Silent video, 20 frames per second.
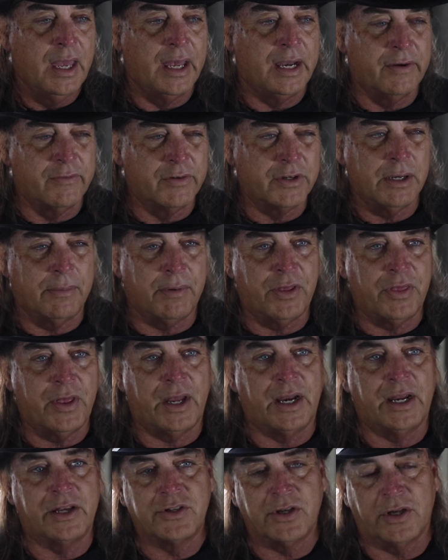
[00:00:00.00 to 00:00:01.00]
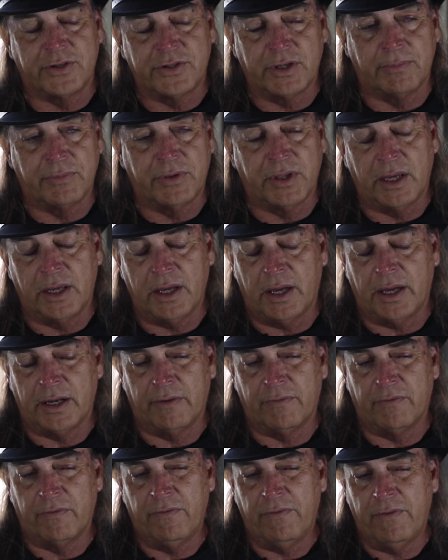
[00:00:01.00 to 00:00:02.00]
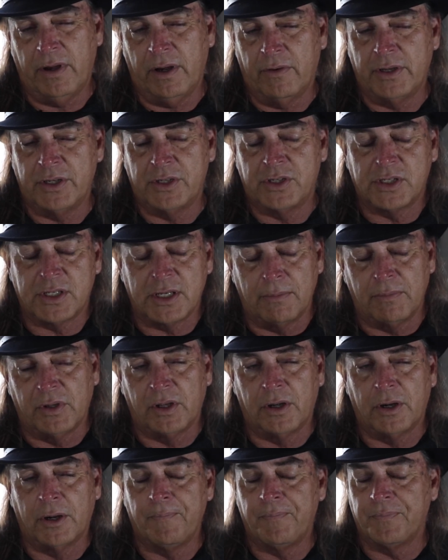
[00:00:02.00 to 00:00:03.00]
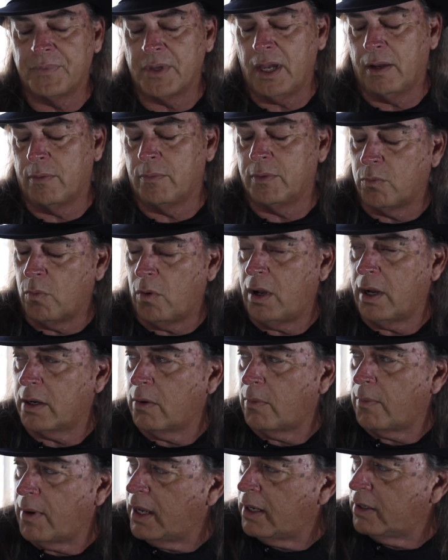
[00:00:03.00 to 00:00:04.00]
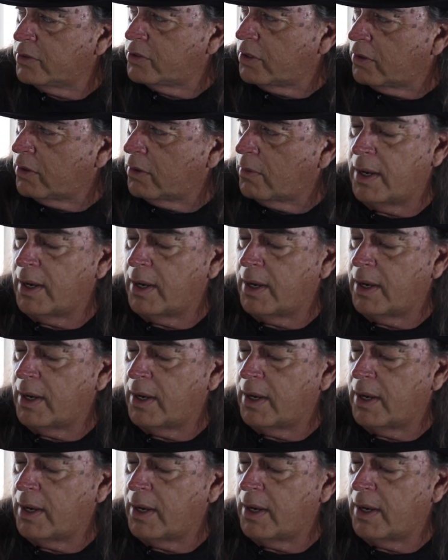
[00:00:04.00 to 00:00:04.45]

And every time I thought I saw something kind of very similar, I would walk around, turn